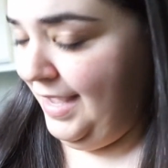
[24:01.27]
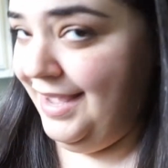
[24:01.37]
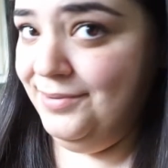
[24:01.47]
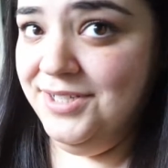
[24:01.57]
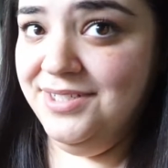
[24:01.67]

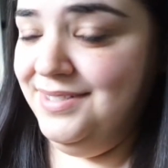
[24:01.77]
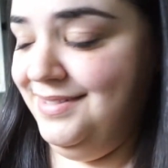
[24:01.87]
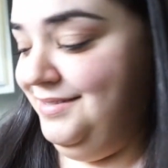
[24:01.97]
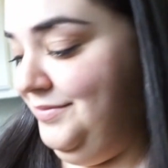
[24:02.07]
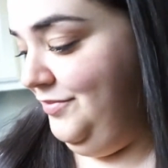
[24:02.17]
I would just
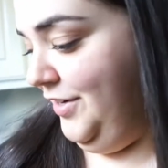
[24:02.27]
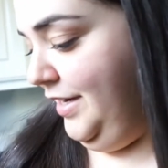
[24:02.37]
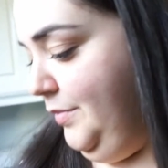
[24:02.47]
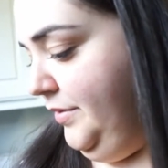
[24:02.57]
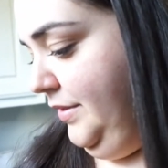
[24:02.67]

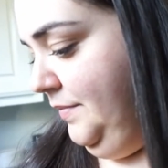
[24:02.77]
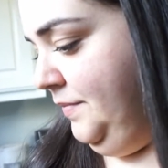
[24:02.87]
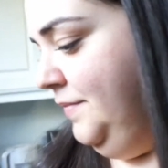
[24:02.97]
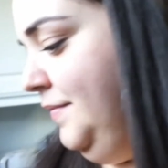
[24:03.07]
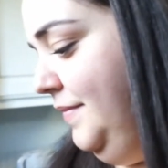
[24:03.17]
forget about them.
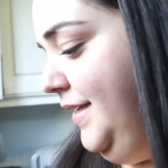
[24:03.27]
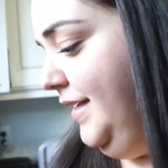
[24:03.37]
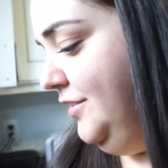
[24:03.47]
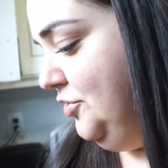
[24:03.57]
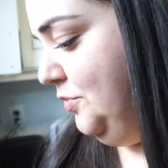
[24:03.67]
They
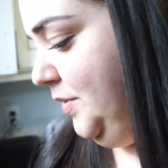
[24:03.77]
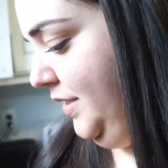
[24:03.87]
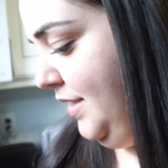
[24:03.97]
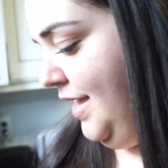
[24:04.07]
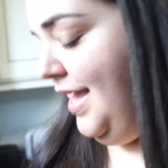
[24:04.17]
get
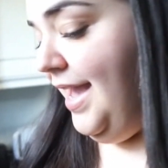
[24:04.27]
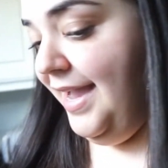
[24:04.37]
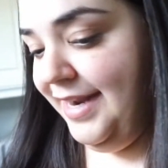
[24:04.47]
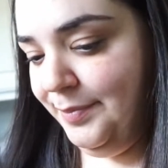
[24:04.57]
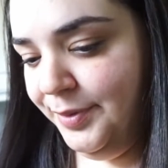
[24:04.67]
droopy.
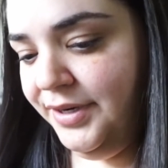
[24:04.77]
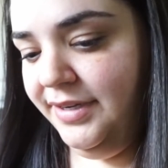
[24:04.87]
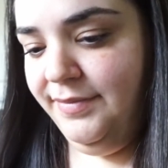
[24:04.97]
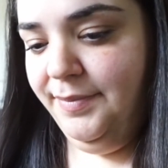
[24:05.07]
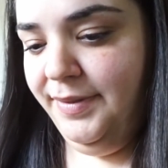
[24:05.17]
And I put it
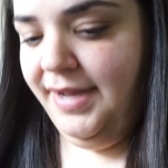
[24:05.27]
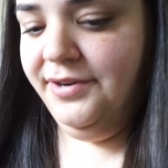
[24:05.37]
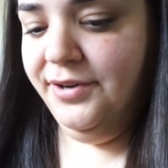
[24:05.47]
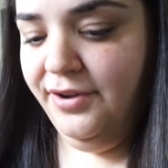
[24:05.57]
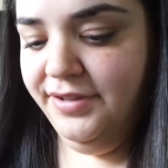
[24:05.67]
in my
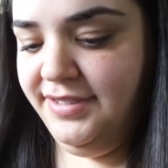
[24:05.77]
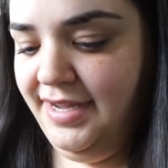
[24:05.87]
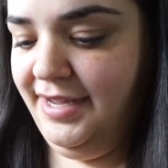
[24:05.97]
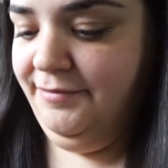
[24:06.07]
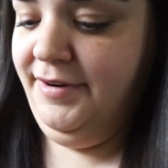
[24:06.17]
planner all the
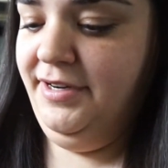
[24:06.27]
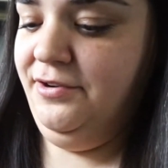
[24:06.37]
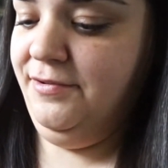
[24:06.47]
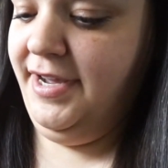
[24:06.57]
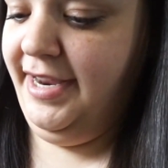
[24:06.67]
time. And you
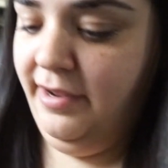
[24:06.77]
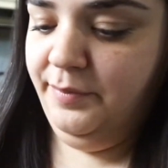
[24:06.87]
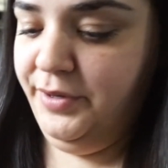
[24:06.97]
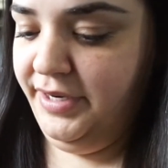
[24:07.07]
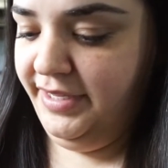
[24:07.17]
know what? I
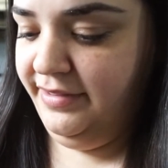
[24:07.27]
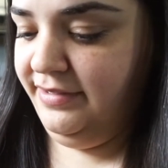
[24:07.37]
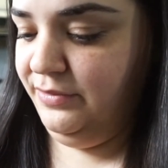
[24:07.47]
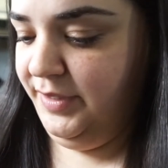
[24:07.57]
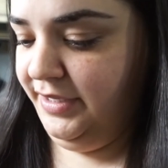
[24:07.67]
didn't put it in
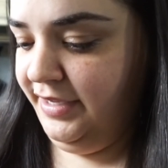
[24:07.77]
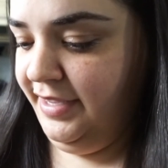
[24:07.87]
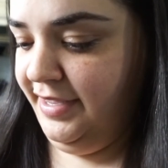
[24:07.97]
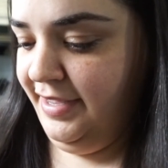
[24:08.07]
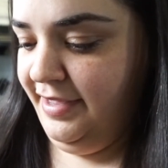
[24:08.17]
this week.
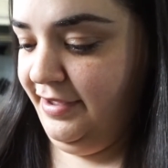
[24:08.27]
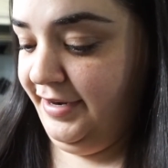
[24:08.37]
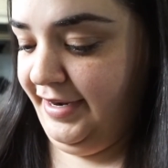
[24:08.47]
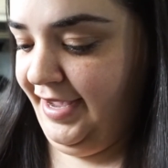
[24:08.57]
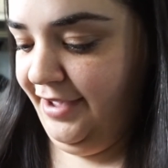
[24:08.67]

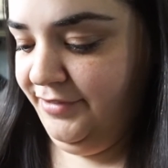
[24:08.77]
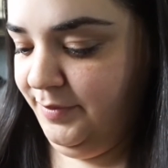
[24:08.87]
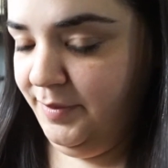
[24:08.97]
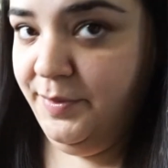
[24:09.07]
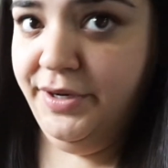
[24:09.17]
And I haven't
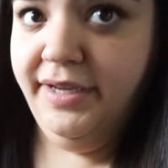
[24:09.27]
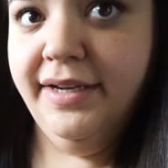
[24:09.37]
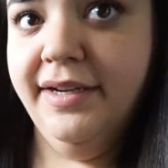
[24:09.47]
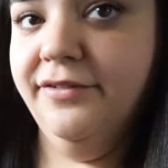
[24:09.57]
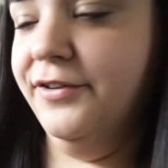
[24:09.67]
been putting
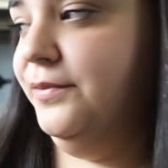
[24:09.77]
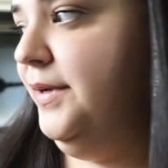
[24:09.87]
it in for